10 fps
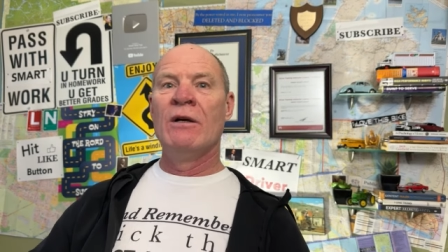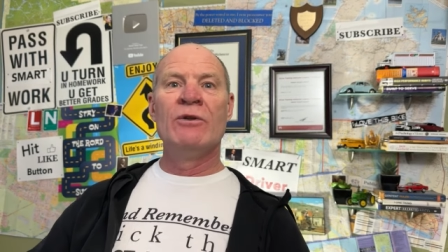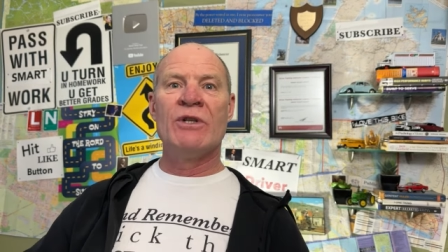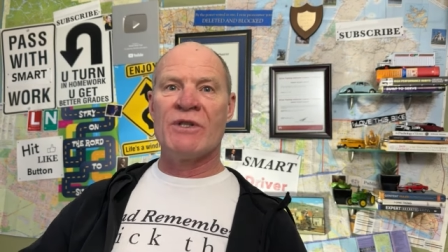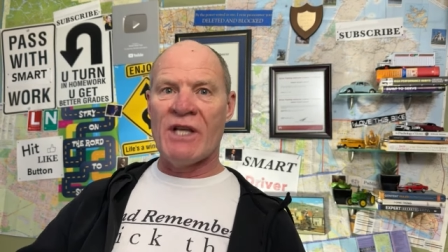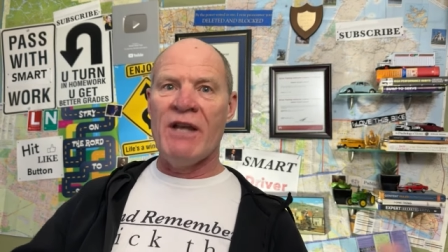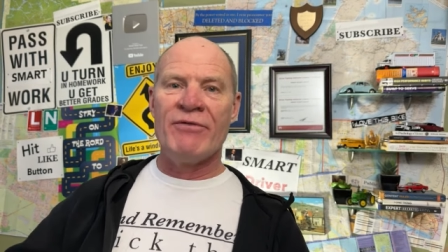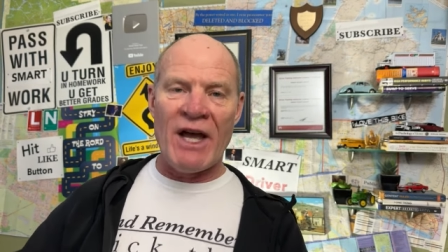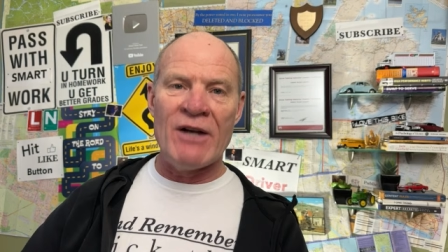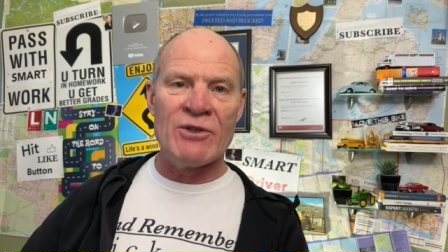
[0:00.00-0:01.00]
to save
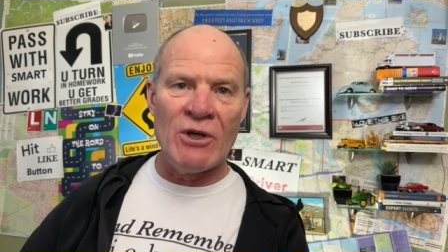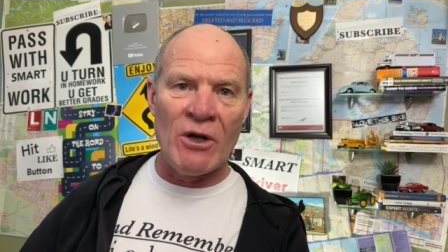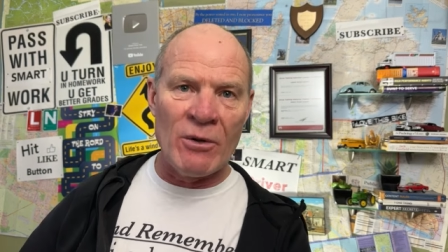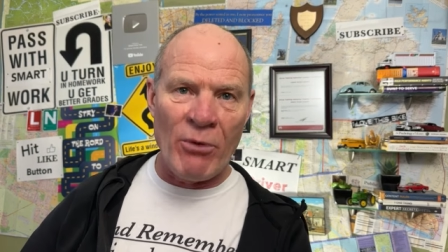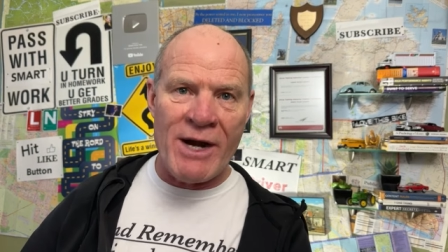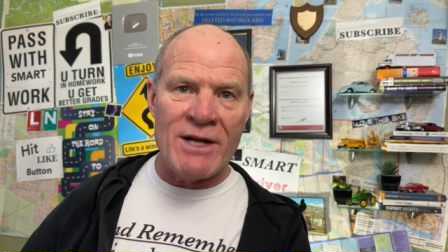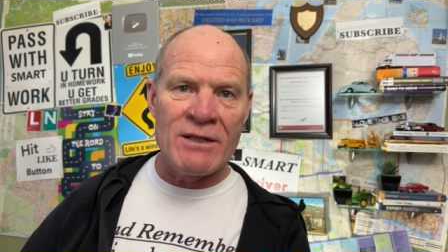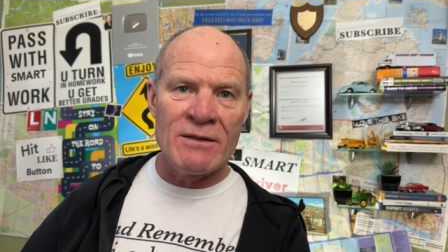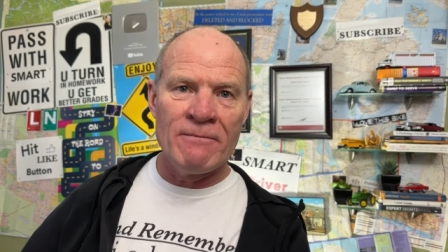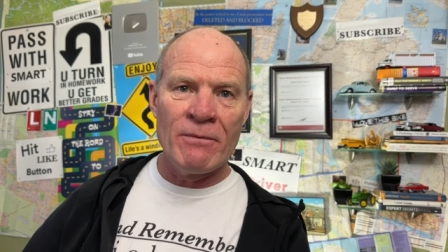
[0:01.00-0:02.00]
$1,000
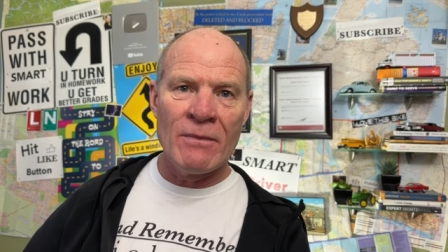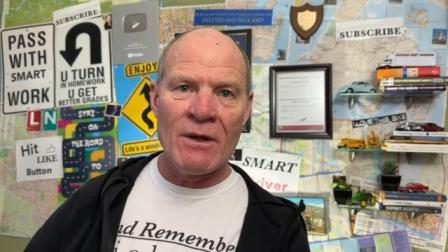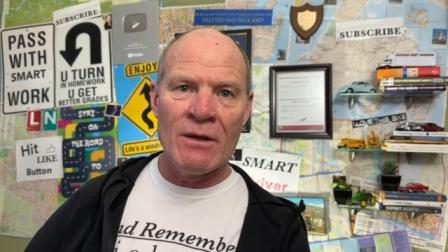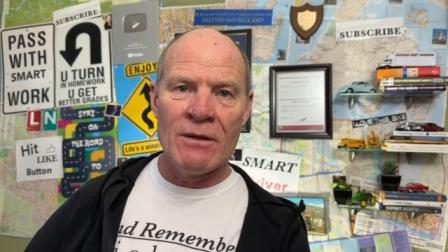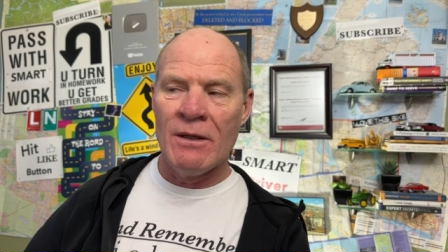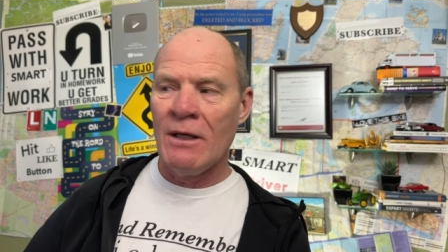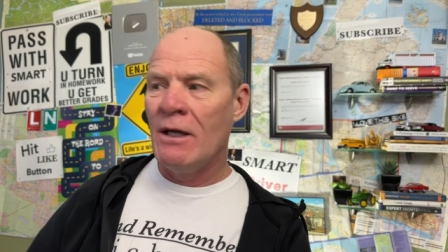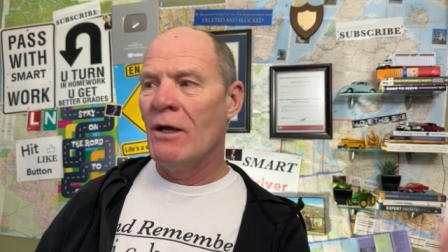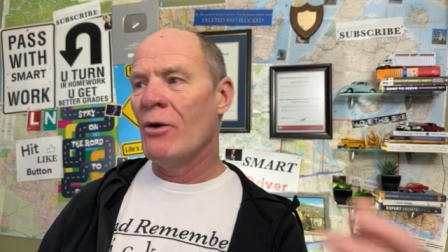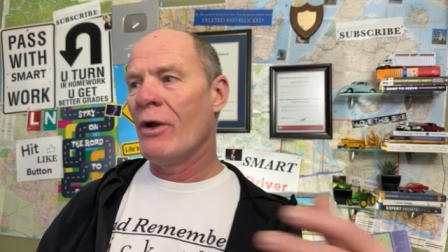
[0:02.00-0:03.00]
brakes?
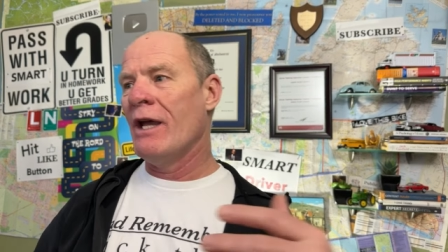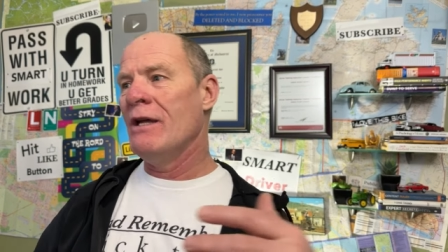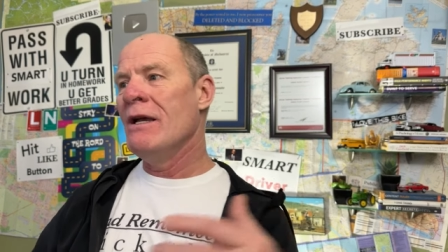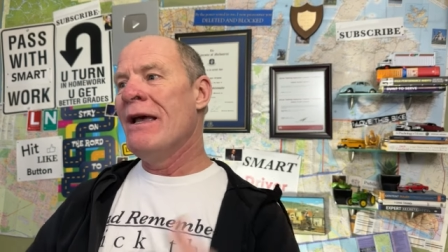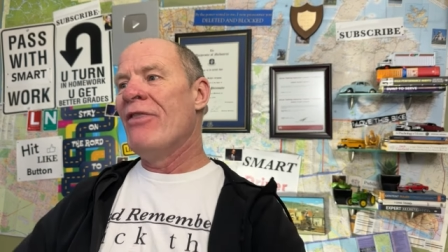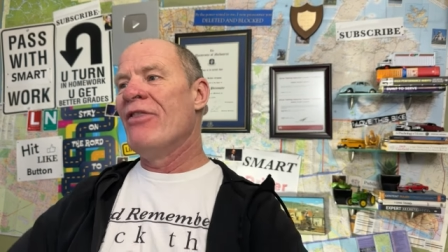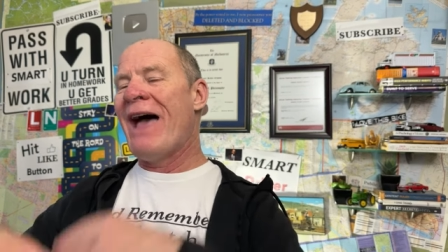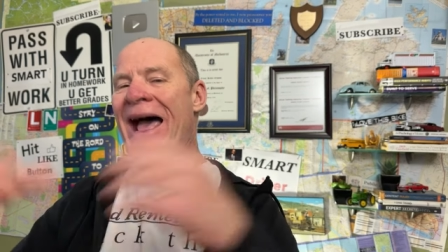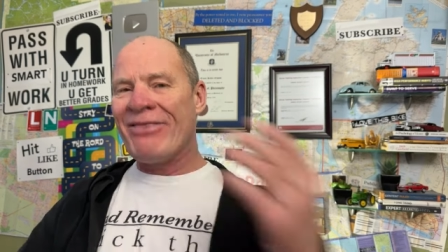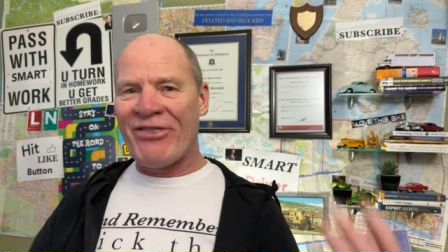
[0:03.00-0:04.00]
Okay,
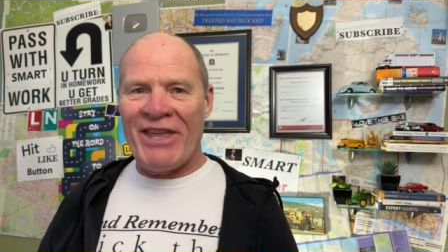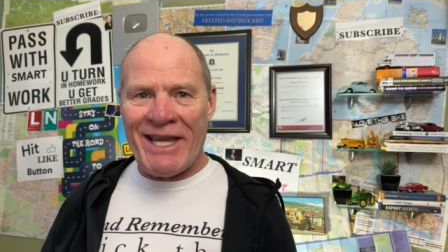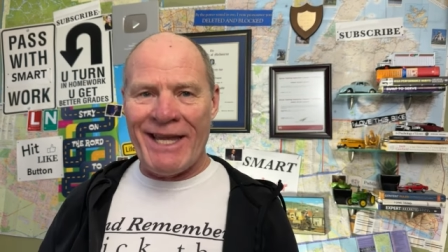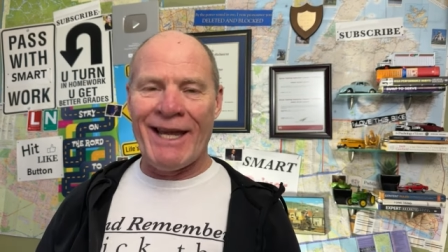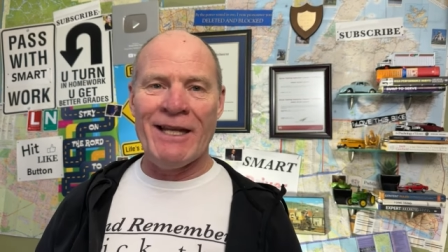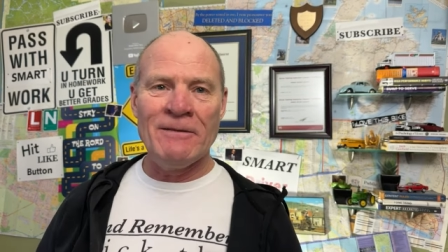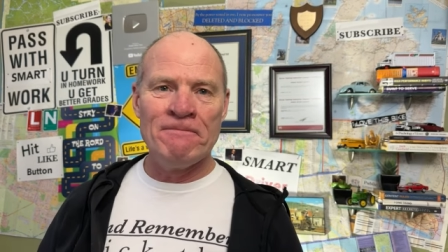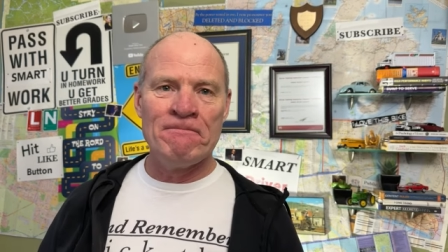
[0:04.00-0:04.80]
that thinking